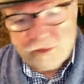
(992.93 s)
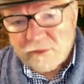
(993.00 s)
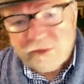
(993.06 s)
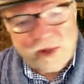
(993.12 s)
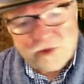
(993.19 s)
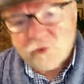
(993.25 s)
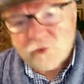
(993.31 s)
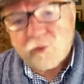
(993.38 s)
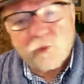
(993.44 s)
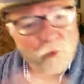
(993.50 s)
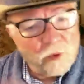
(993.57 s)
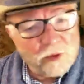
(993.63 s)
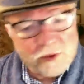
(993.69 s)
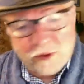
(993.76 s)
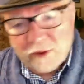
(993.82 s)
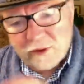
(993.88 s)
That's
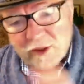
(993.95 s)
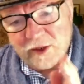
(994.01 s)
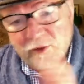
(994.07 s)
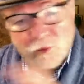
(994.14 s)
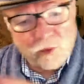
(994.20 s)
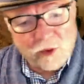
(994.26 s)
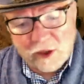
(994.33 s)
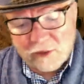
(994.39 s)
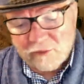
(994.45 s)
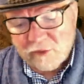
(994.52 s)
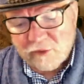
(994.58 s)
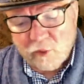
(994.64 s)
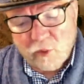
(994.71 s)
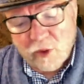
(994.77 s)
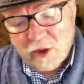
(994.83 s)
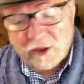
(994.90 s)
one. That's one
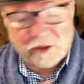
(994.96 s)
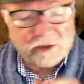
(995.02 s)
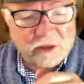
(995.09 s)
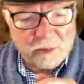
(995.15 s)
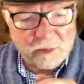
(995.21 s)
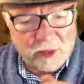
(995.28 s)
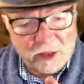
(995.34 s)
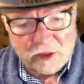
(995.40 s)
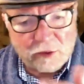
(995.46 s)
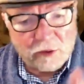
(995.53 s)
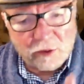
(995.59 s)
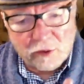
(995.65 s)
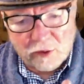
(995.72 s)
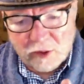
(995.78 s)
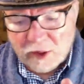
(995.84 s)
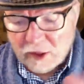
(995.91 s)
level of watch. They make their
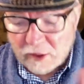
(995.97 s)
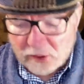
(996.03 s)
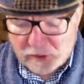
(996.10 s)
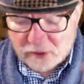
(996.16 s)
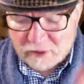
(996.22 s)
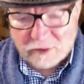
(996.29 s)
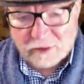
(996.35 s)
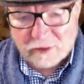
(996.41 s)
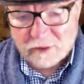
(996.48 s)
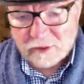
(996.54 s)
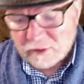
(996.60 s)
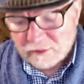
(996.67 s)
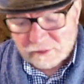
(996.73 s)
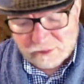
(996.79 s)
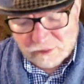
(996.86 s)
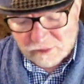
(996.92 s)
own cases
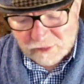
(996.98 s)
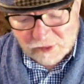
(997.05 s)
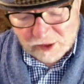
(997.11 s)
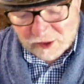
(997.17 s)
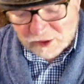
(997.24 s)
and